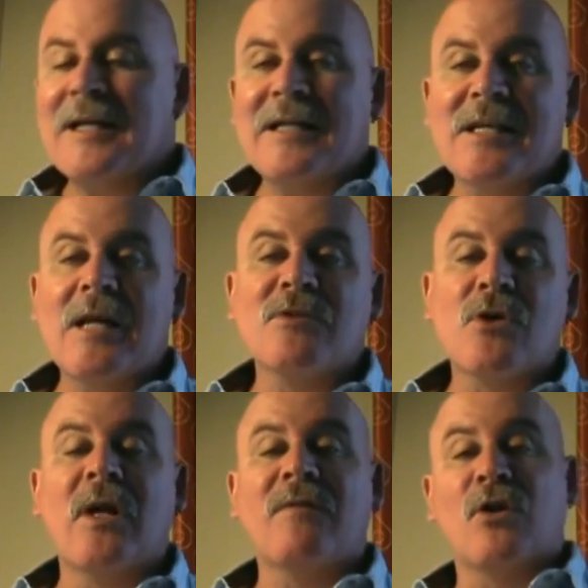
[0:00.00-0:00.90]
not say he was
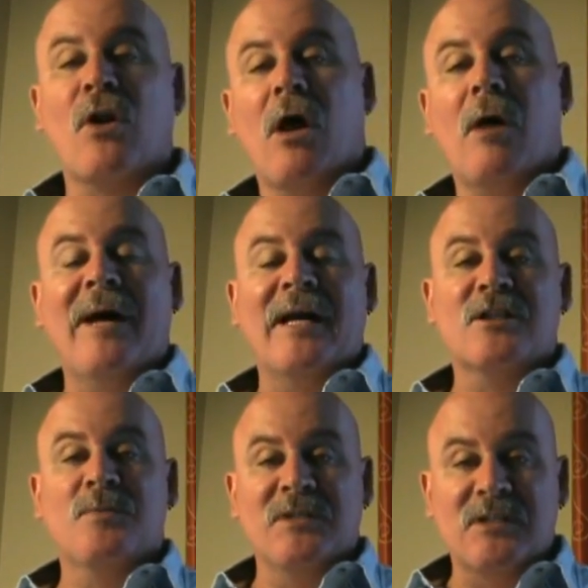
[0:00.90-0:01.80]
going after clawback
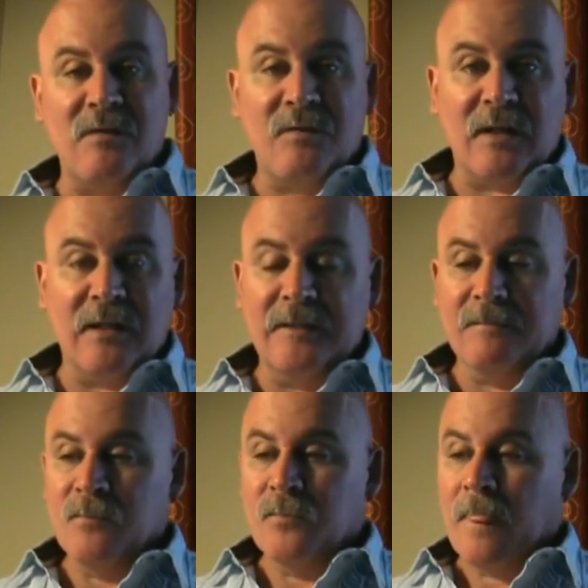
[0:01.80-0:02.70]
specifically.
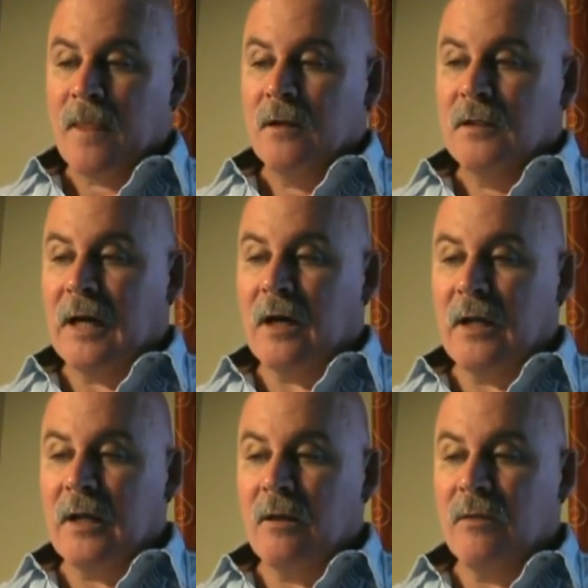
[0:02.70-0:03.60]
Now,
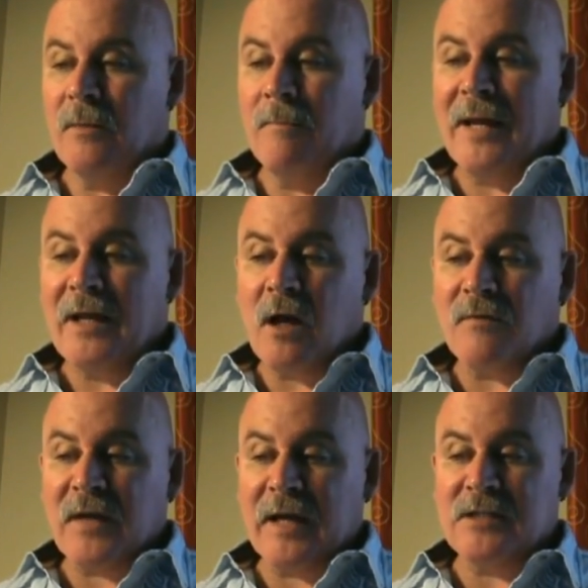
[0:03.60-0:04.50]
the
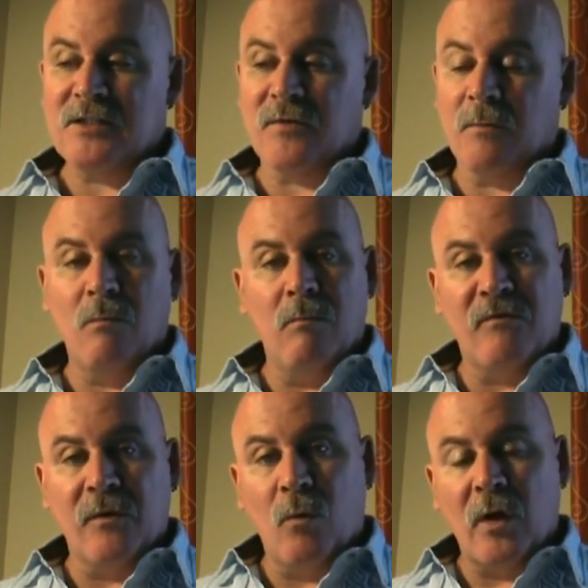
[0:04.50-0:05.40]
Madoff case, from
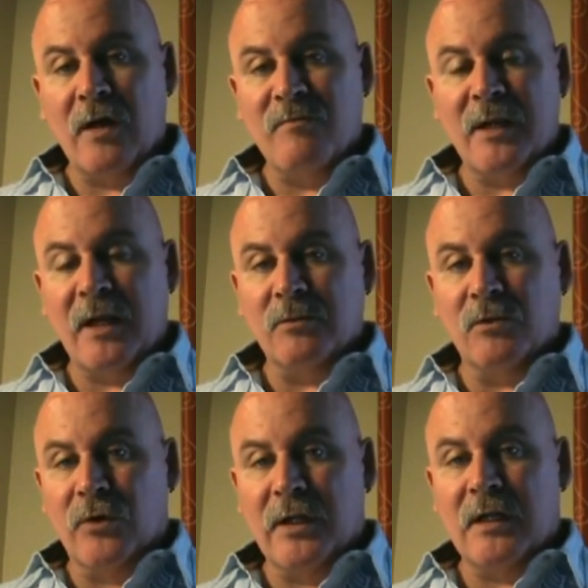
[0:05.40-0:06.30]
what I've been able to
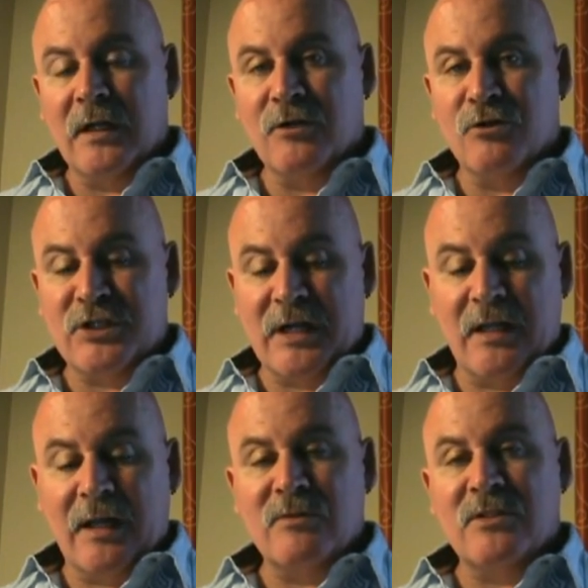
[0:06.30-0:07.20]
read and
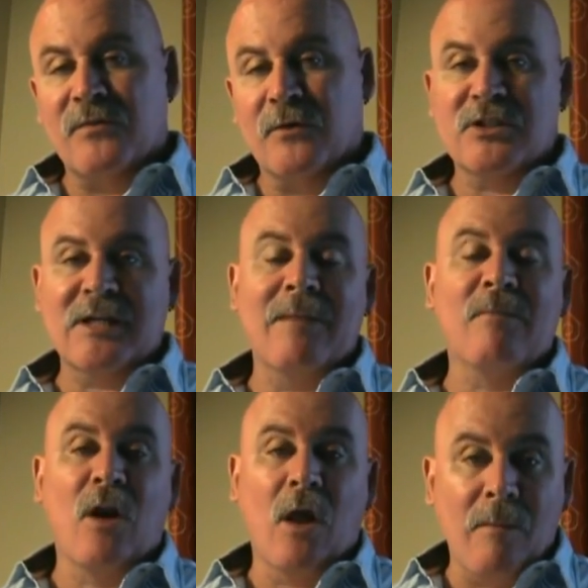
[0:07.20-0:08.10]
understand, that was the first time
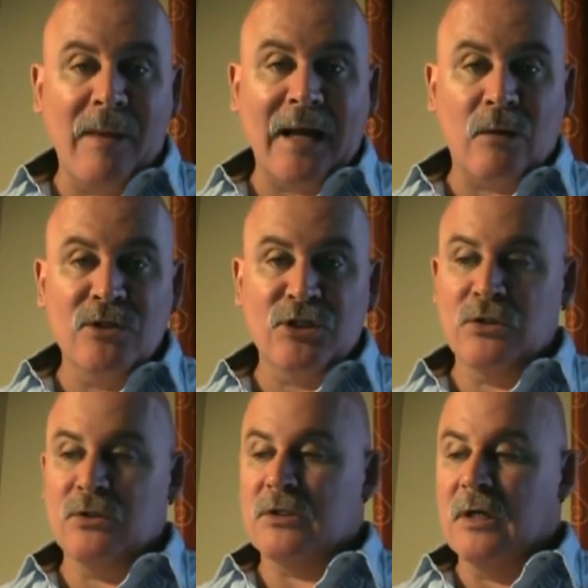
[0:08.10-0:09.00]
clawback was
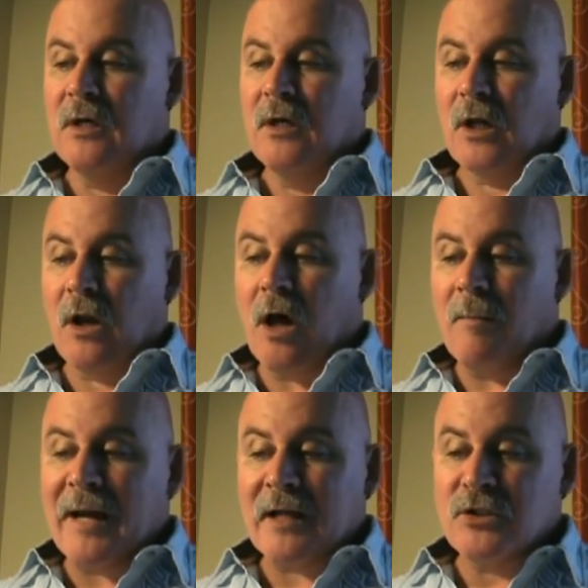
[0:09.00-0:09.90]
used.
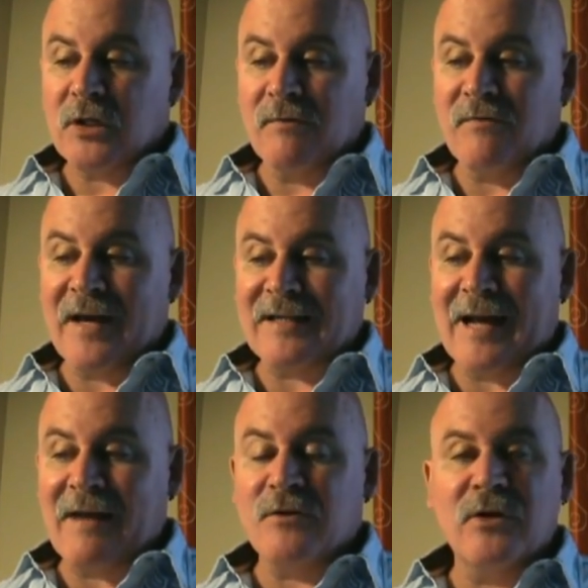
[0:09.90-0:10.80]
Clawback took effect
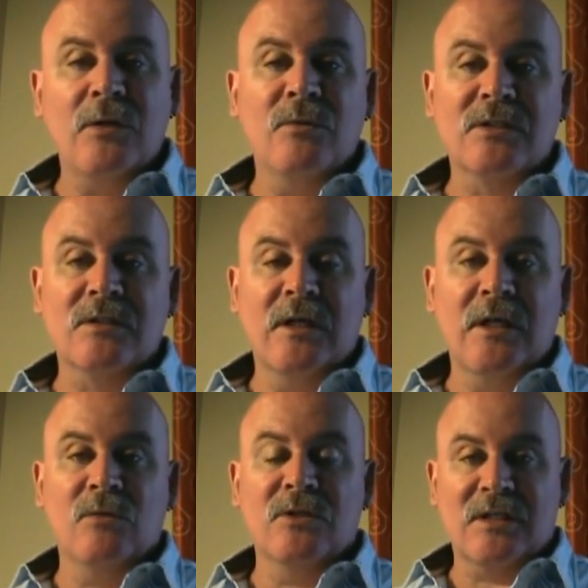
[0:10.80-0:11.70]
after he
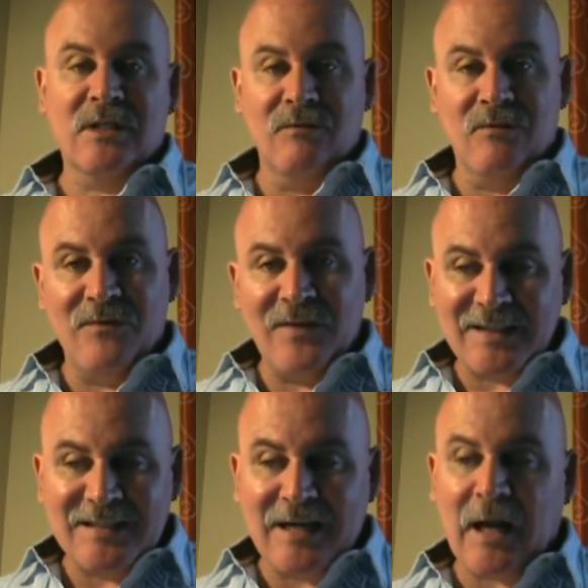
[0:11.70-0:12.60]
was
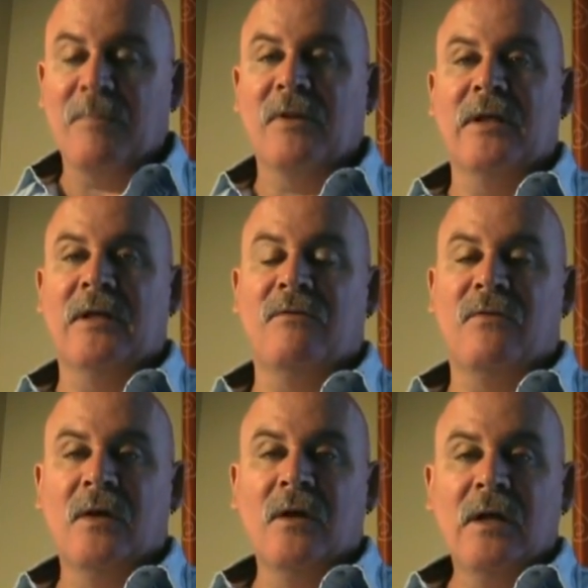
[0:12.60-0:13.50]
convicted, I believe,
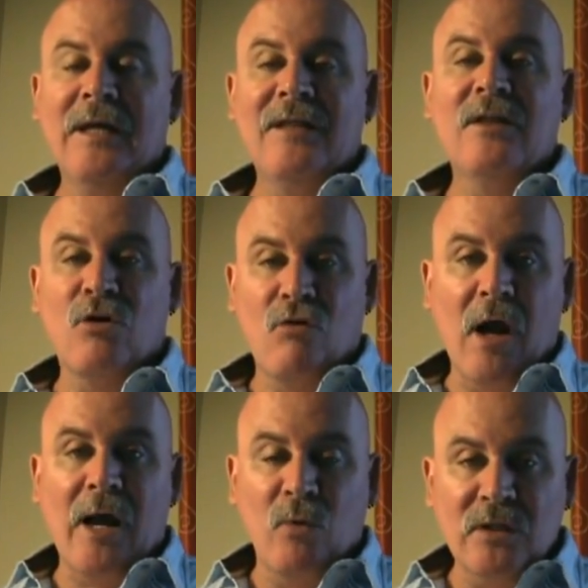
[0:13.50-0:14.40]
in the
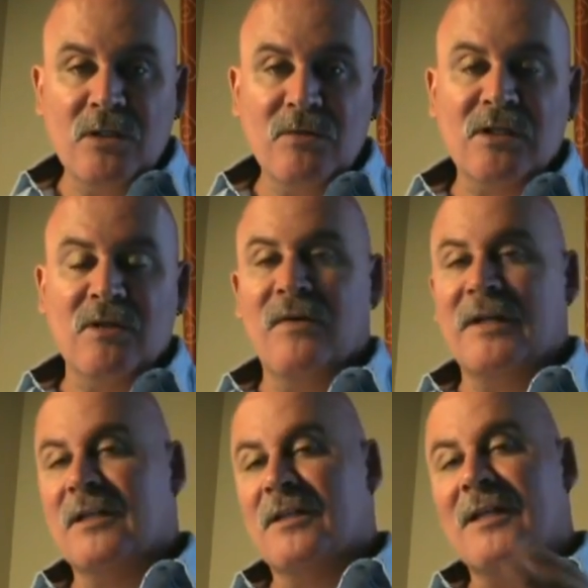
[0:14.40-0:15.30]
crime. Once he was
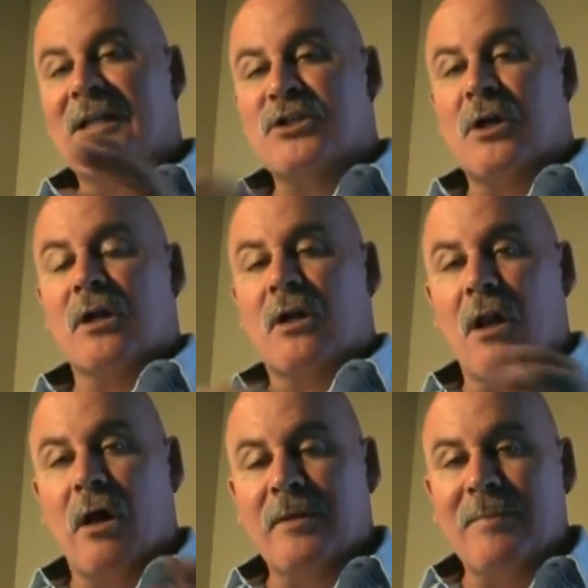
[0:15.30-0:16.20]
convicted, then they started
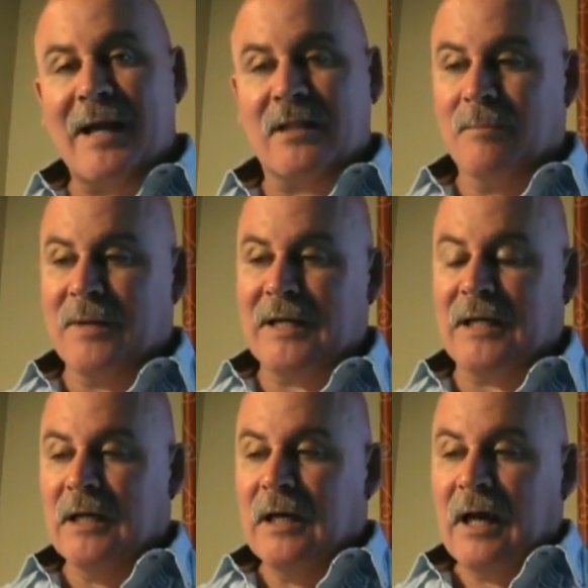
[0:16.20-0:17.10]
clawing back the
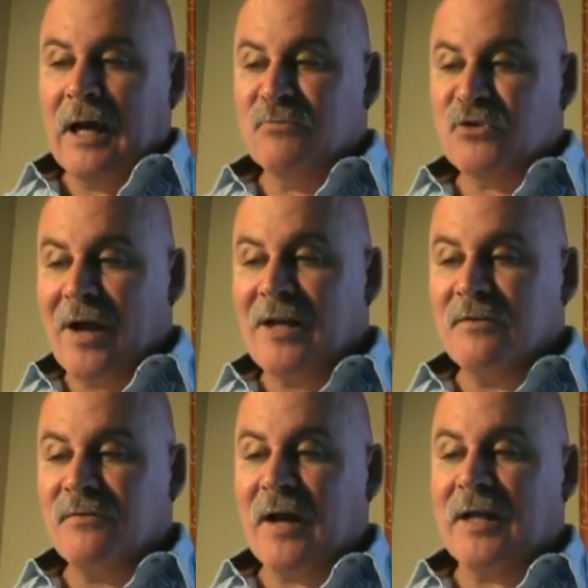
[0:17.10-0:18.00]
money. I'm trying to
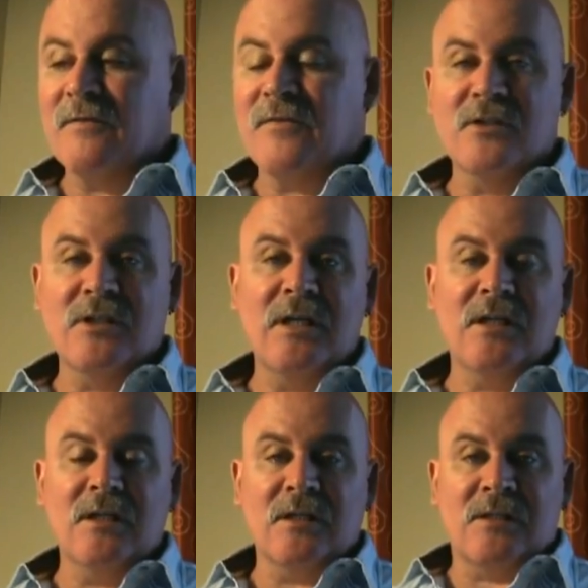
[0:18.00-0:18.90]
find if there's
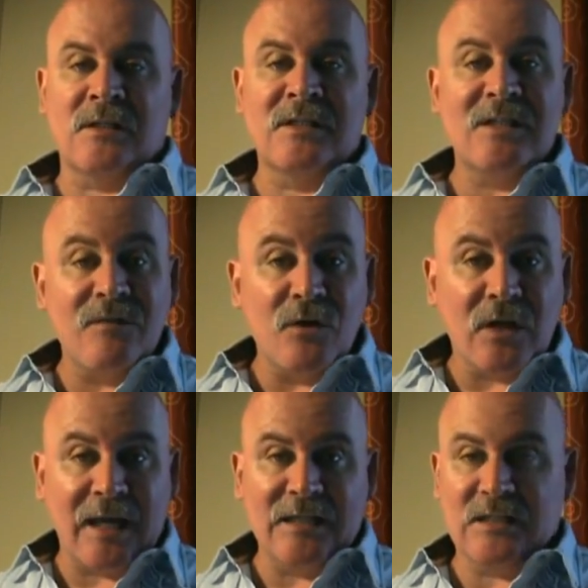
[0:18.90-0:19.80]
any civil
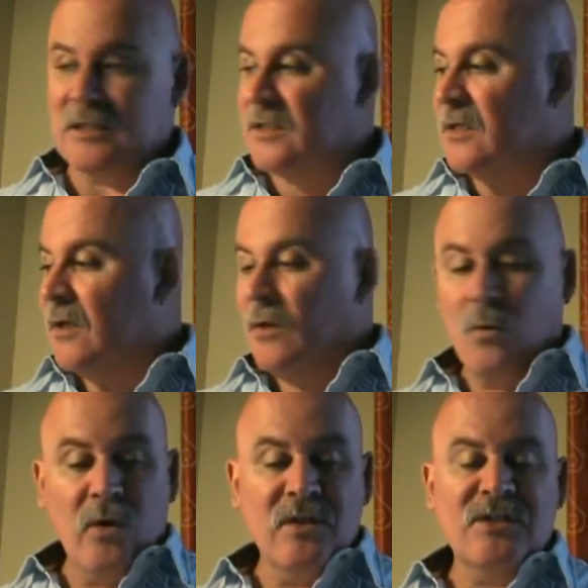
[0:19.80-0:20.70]
cases
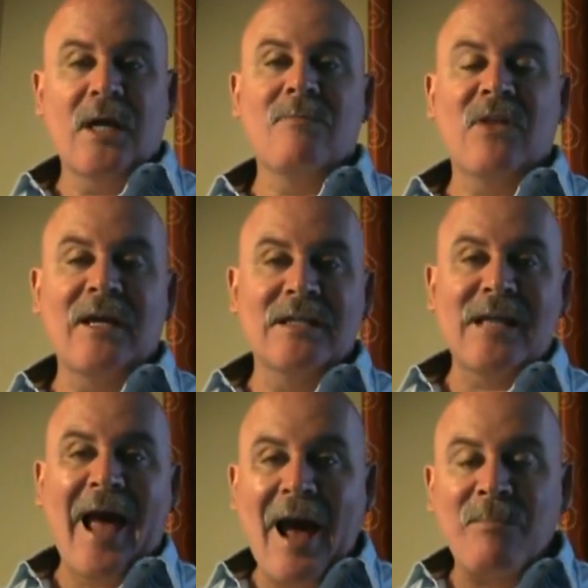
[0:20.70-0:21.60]
where the same thing has
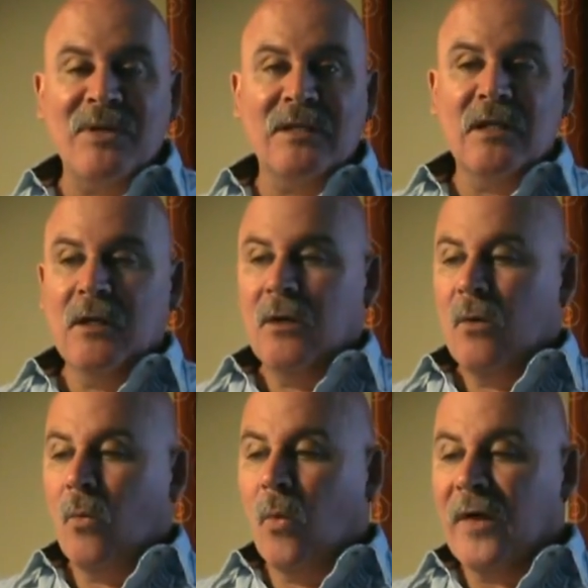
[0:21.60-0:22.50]
happened,
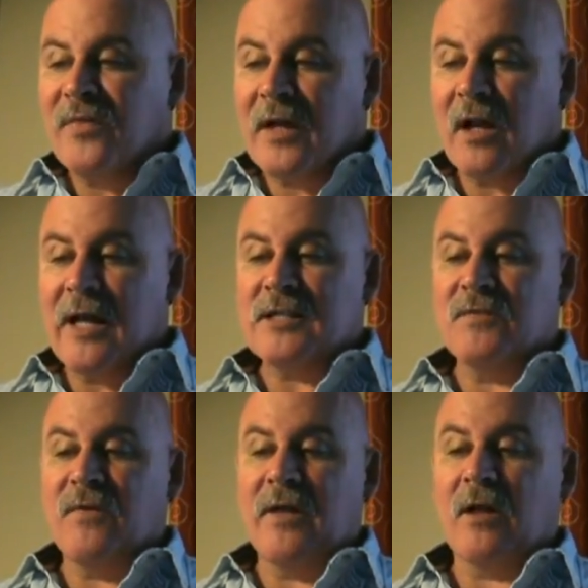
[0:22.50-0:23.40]
what they
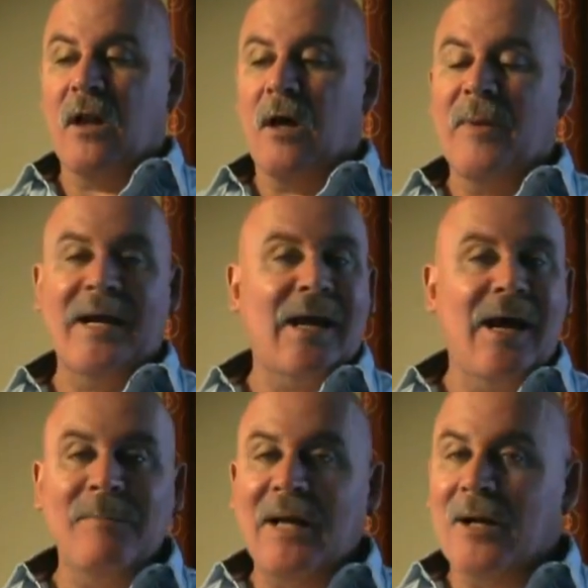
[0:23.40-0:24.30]
classify the clawback.
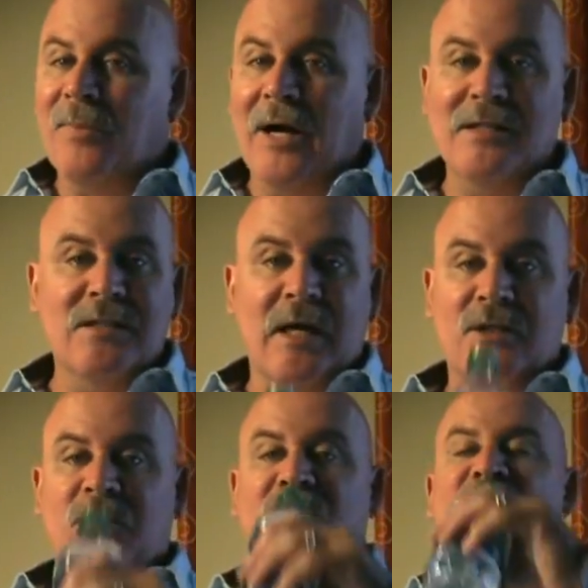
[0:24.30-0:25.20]
I'm not a Ponzi
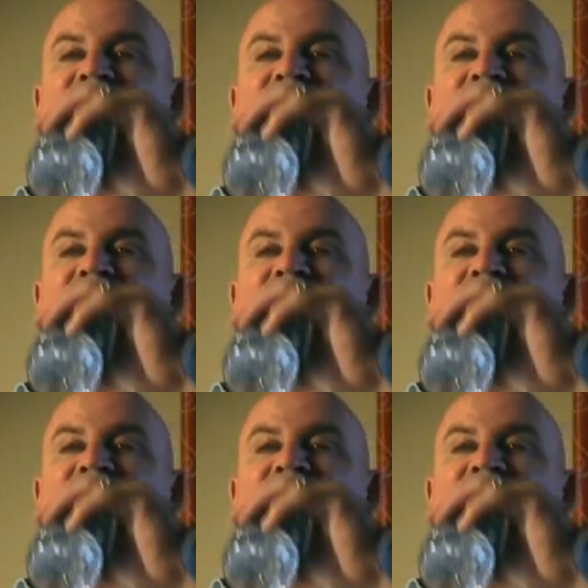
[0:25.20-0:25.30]
expert,